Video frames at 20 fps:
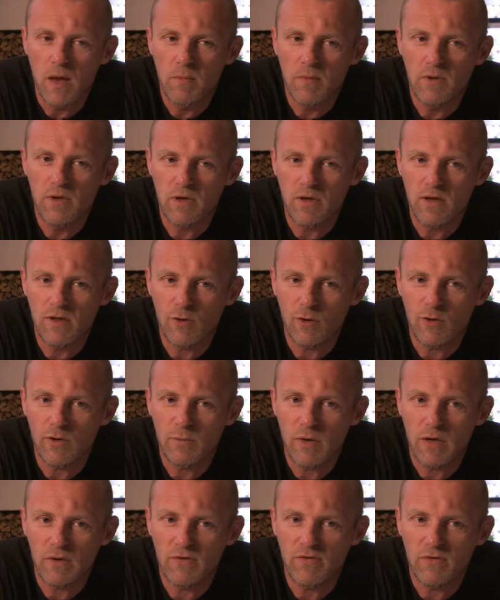But then he thought
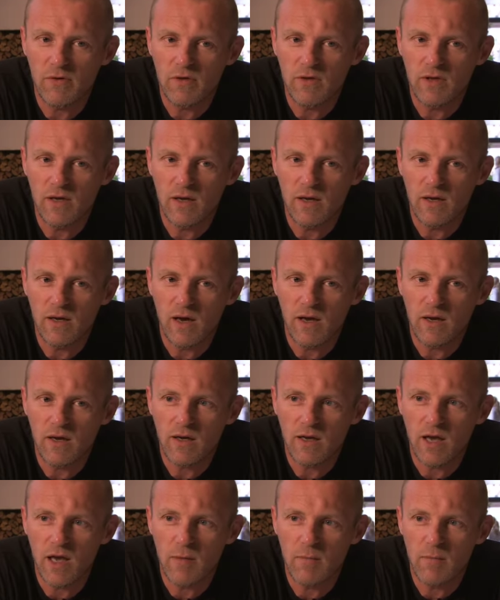about it for a day, and he
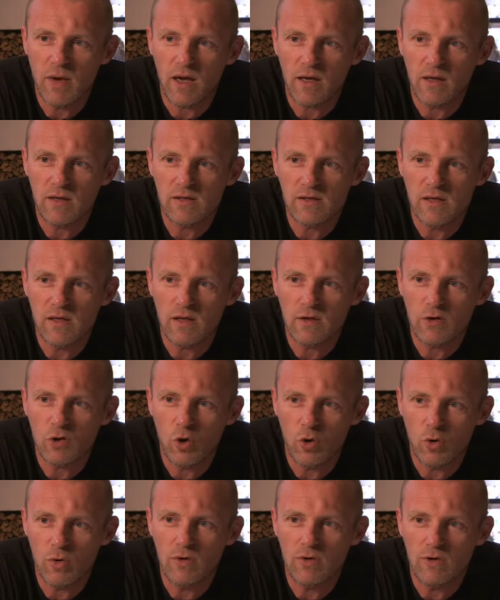came back and said that
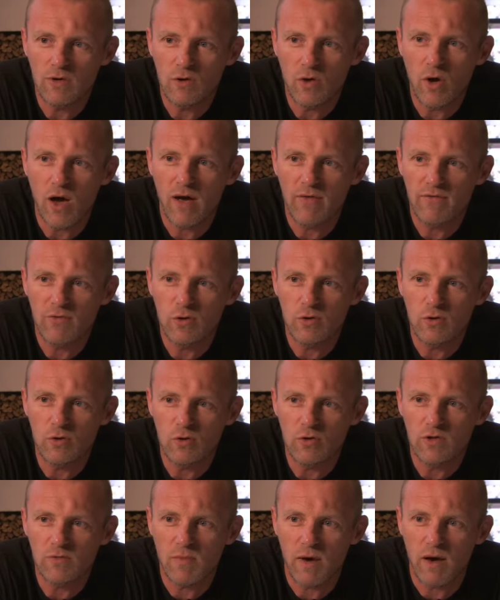no, you have to
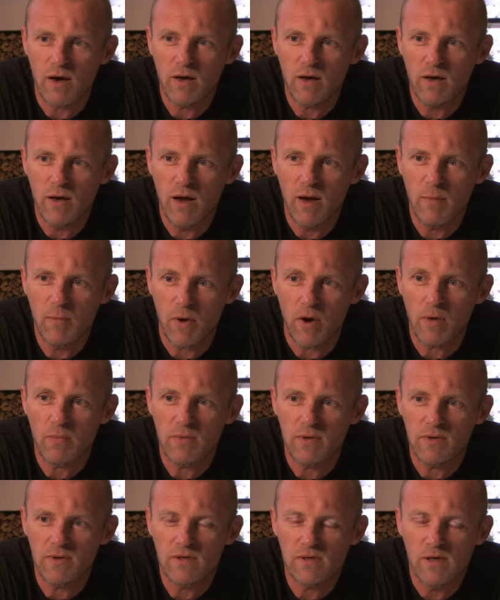use my
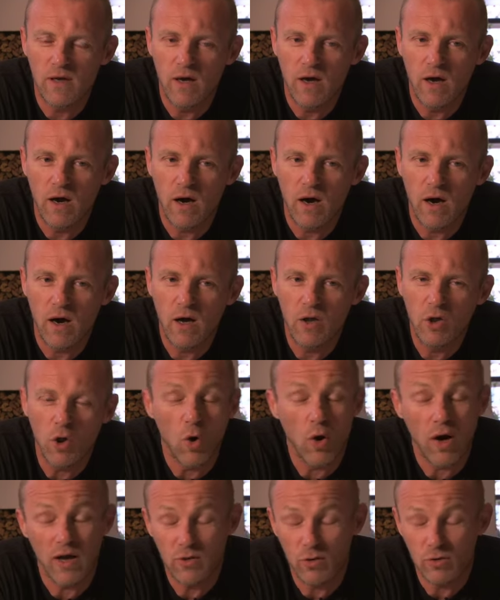apartment.
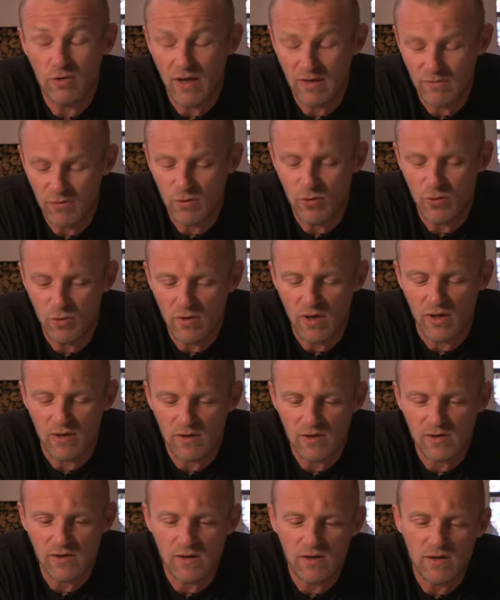No, I don't have to do that.
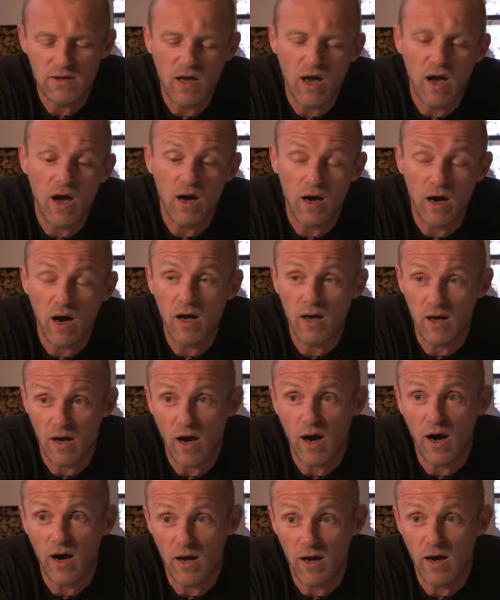I said yeah,
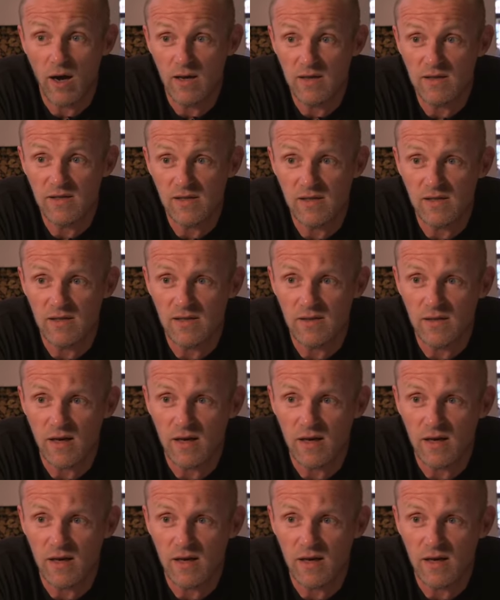I insist.